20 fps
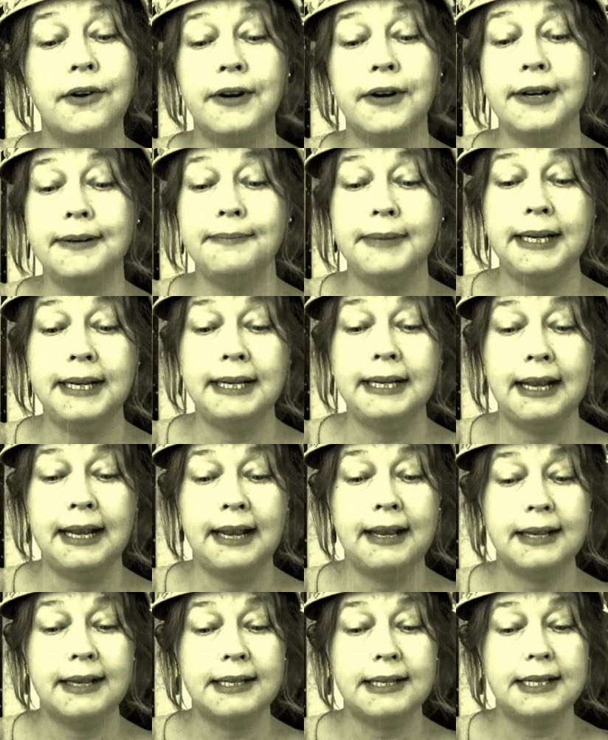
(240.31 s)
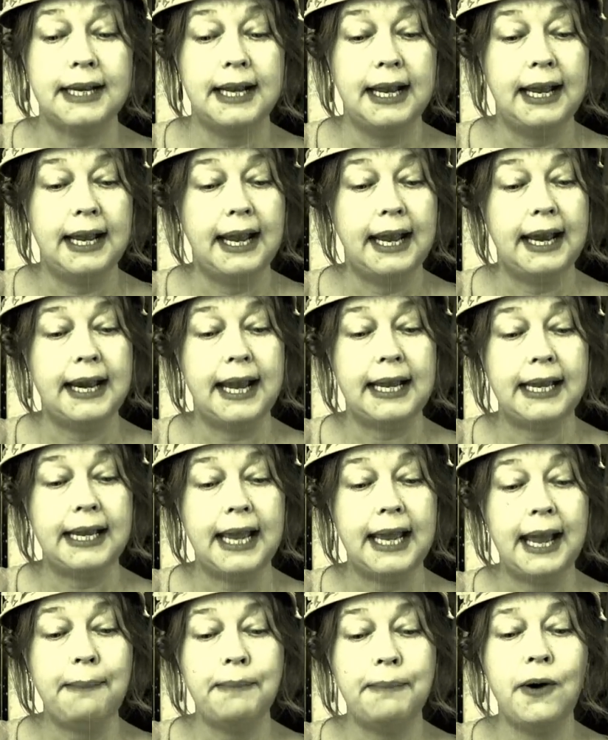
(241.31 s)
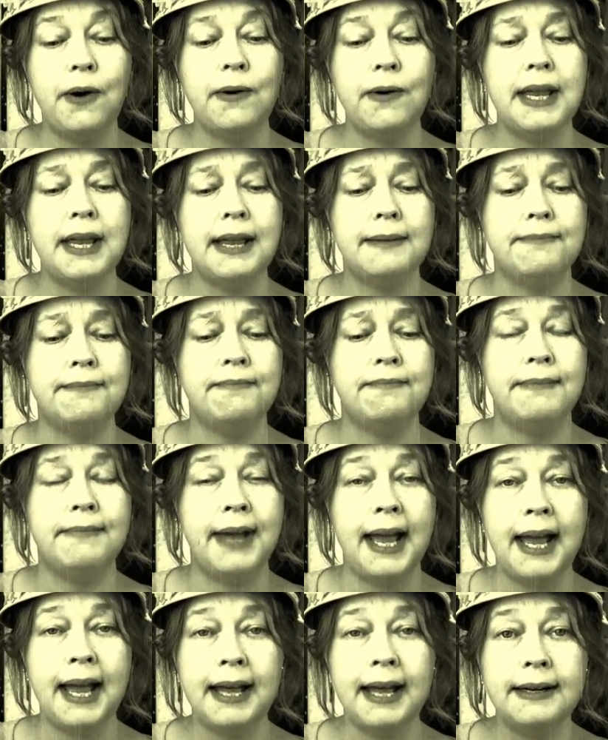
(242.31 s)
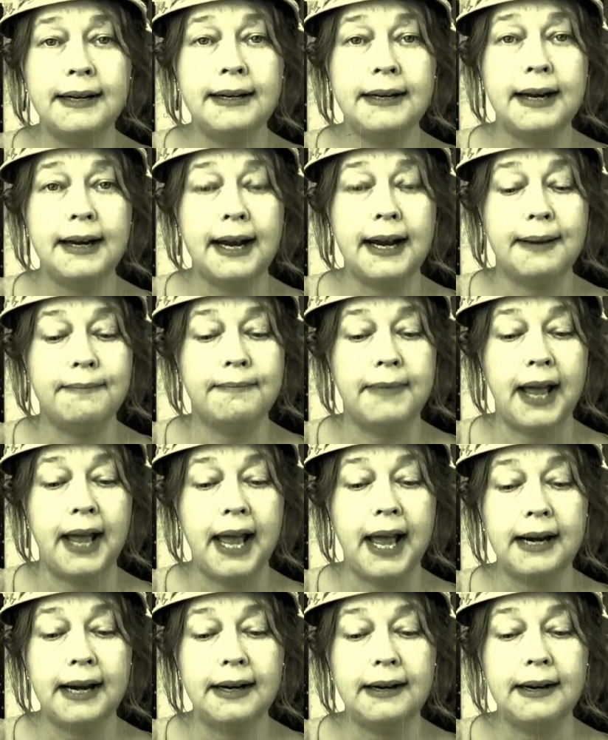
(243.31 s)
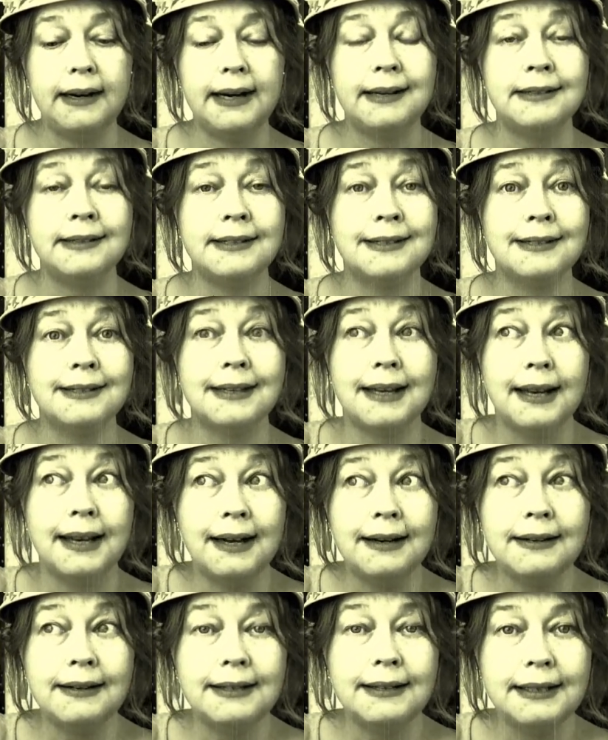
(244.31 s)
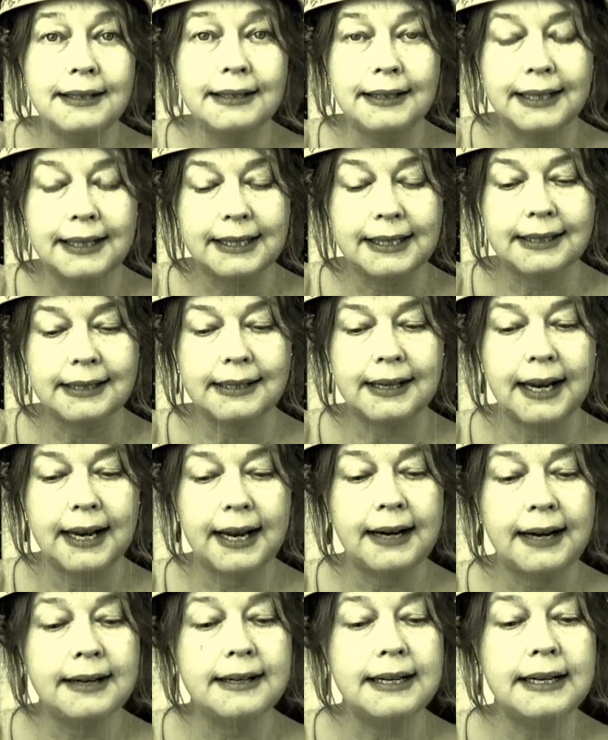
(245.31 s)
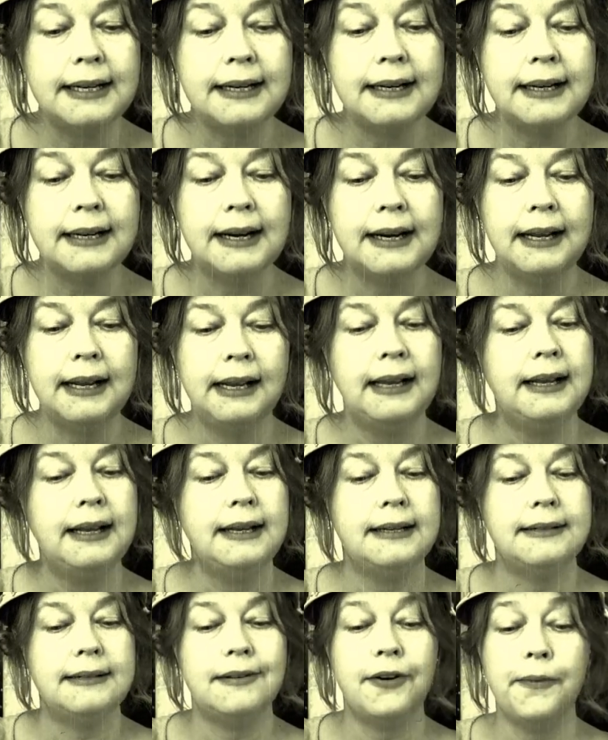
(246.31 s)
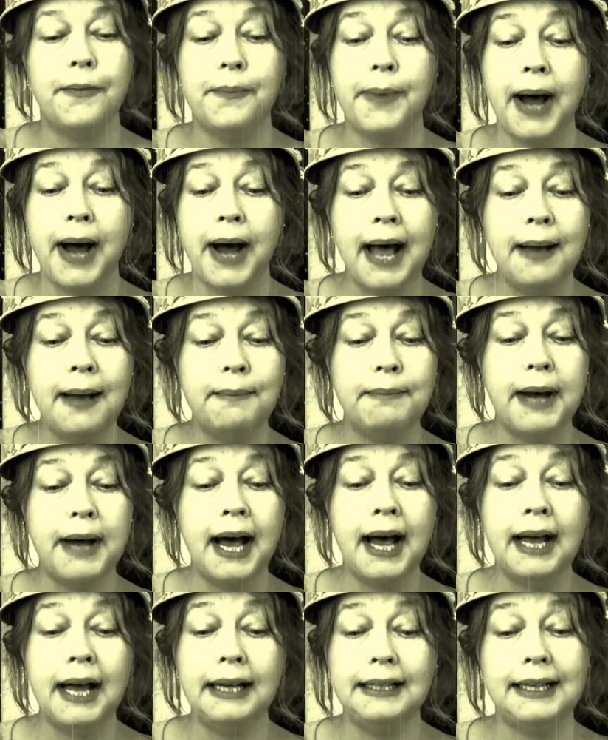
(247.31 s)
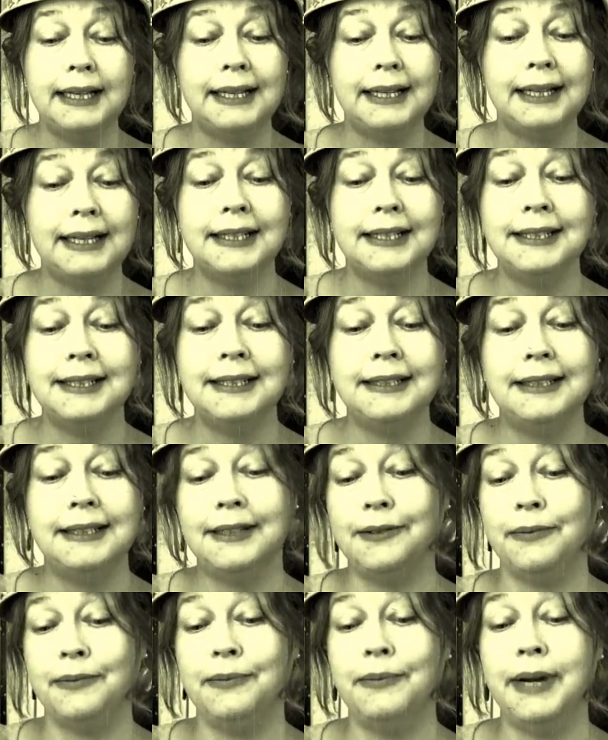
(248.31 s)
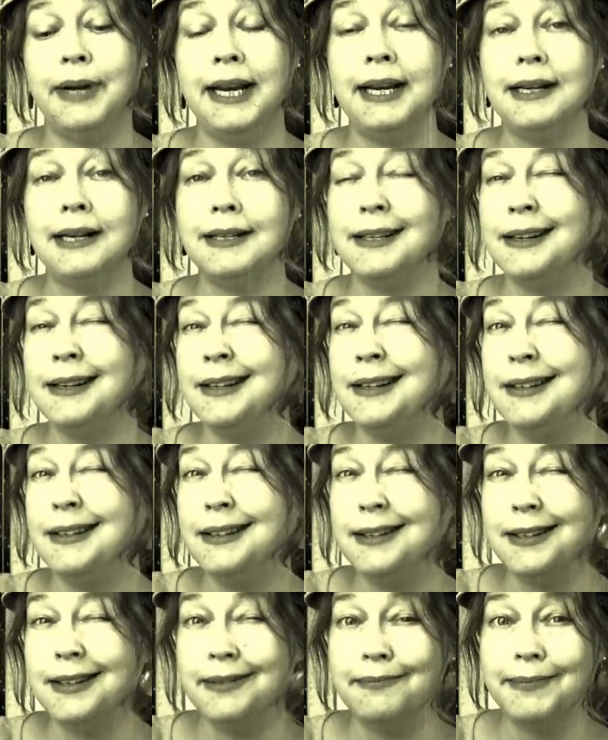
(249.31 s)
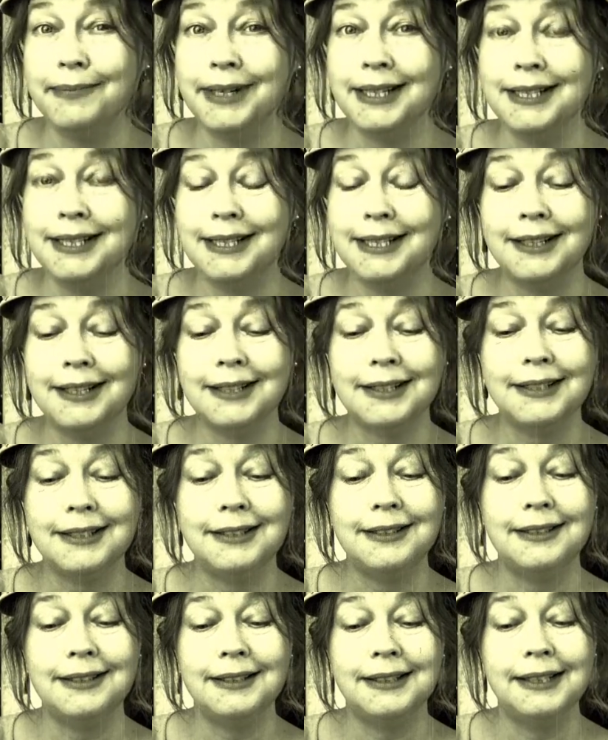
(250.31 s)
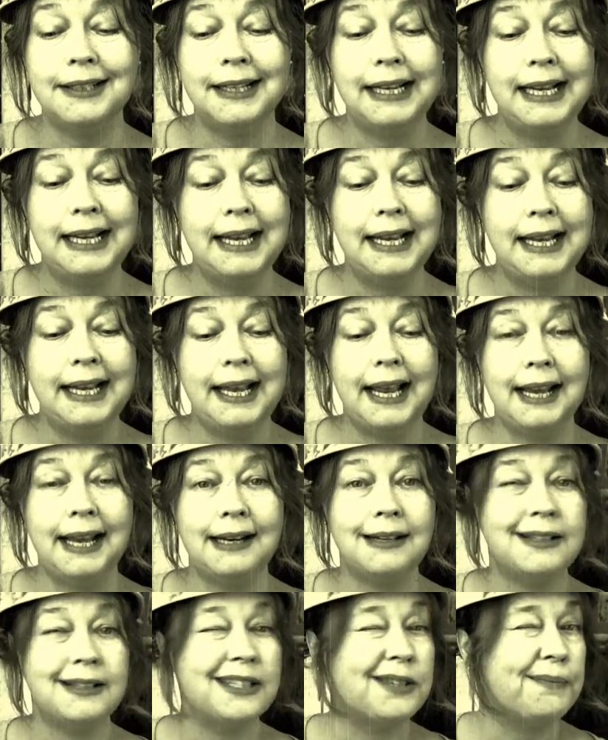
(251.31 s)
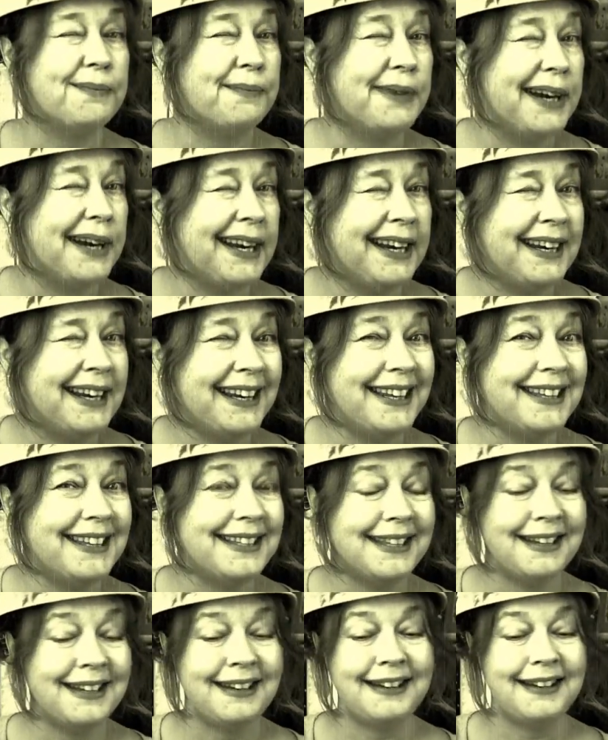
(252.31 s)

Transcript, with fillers: to be next, and they kept on getting madder and madder and scareder and scareder till by and by they gunned the wink to the mud turtle and the spring lizard.